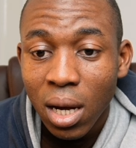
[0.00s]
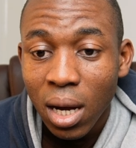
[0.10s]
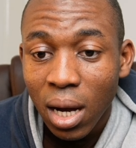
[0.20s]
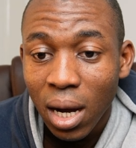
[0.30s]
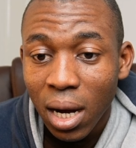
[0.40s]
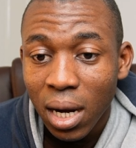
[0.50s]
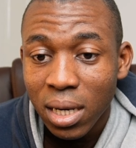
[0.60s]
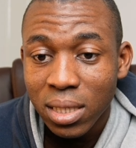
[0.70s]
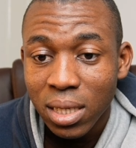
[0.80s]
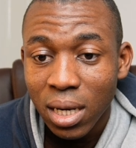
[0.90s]

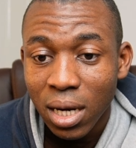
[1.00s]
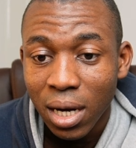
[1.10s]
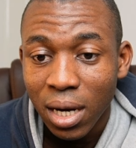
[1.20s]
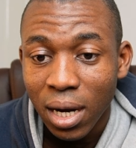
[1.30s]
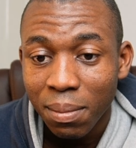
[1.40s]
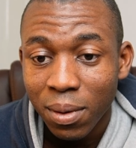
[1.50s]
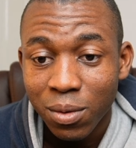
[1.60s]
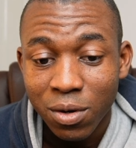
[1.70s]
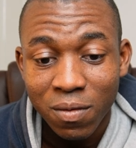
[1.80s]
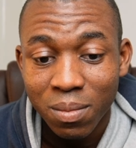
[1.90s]
and I play one
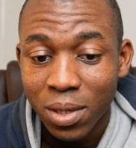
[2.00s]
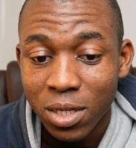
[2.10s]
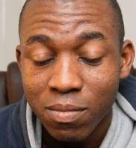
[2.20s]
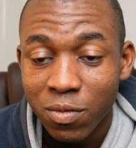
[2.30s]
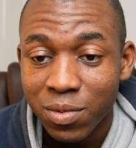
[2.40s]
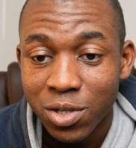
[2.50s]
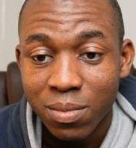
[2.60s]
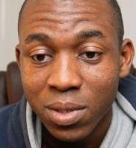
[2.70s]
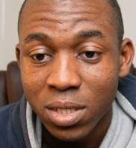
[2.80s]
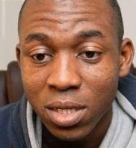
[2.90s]
of the best moves, bishop
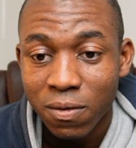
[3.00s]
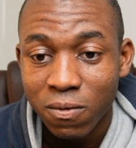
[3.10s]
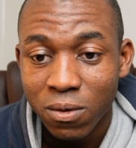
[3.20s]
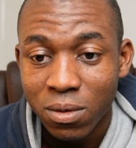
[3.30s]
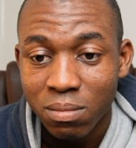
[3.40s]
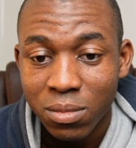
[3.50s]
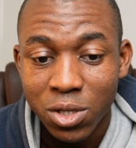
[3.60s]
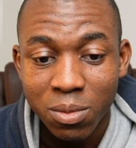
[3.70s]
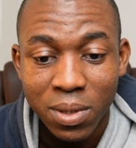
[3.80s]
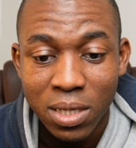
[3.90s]
d7,
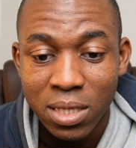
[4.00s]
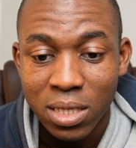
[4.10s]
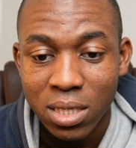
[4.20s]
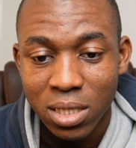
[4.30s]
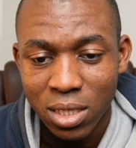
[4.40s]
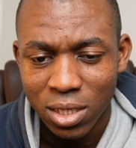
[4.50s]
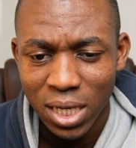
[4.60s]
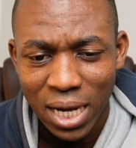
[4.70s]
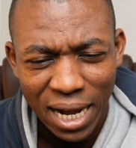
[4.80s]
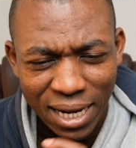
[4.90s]
bishop a6.
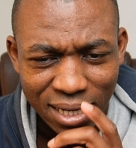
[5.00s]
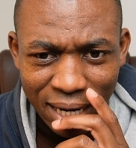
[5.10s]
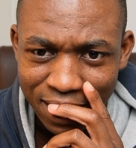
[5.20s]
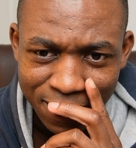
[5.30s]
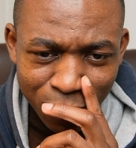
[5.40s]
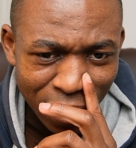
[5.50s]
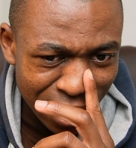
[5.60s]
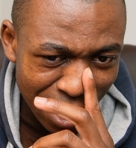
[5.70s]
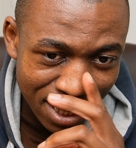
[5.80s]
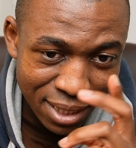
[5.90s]
Yeah, why
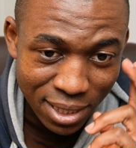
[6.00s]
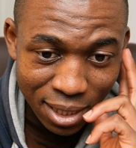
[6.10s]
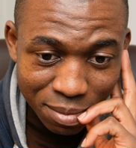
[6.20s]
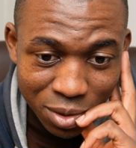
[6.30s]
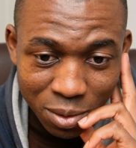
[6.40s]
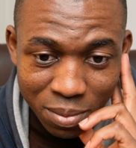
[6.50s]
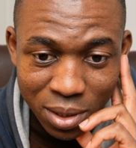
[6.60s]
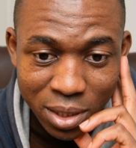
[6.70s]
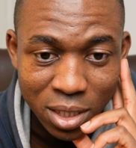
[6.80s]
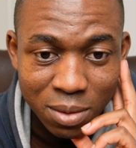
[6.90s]
did I reject bishop
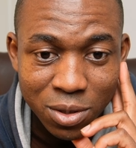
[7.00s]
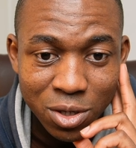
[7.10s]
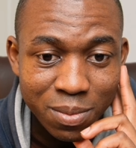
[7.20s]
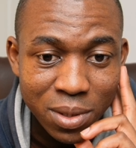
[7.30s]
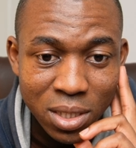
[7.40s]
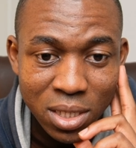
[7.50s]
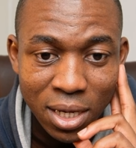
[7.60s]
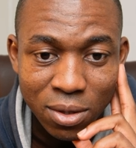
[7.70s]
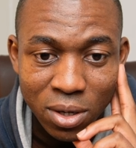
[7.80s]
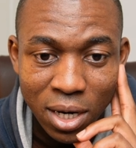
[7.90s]
a6? Bishop a6, I
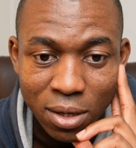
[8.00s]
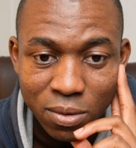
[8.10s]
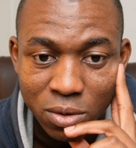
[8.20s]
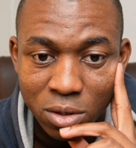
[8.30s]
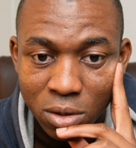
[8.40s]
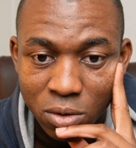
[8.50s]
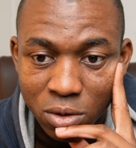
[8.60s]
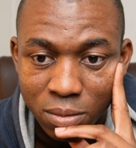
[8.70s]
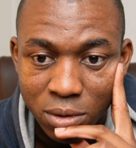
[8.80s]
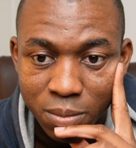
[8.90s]
thought that I could just close
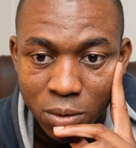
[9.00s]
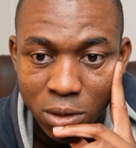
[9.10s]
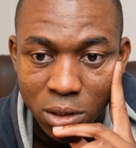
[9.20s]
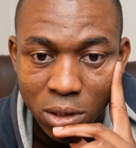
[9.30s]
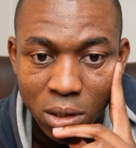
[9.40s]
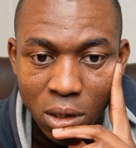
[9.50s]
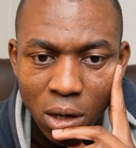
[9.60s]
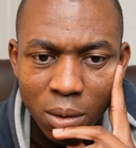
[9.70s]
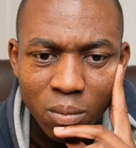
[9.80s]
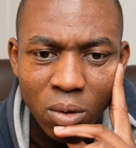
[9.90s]
up this position,
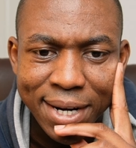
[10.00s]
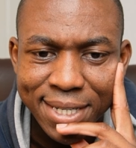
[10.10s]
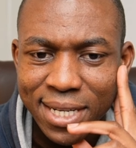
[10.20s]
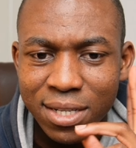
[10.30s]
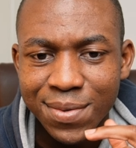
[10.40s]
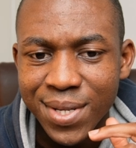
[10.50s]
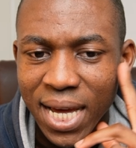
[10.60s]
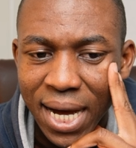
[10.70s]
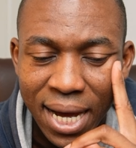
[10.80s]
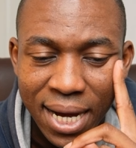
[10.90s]
but at the end of the day
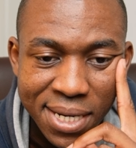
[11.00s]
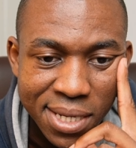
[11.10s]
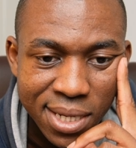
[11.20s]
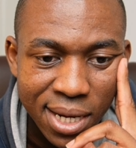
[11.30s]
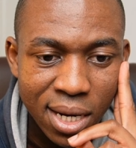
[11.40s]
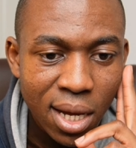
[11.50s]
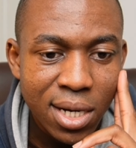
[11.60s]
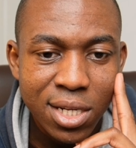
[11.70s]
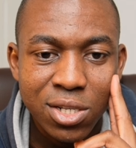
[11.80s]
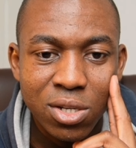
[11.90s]
I had this, and
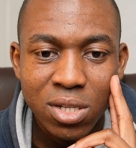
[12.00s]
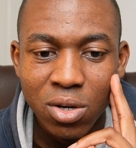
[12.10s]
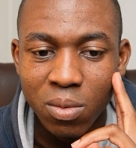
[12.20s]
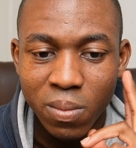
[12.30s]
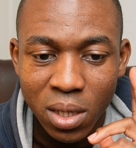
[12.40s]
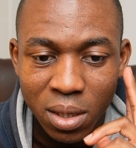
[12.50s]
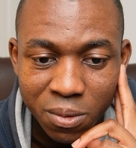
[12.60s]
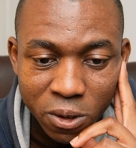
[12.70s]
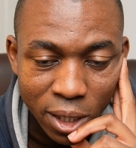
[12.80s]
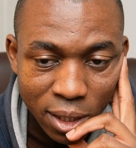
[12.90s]
this is just a completely
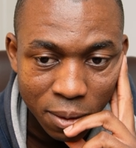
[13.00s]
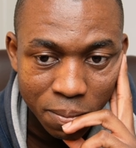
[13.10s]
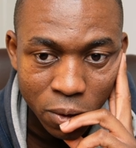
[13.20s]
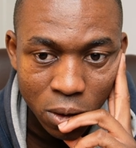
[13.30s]
protected pawn.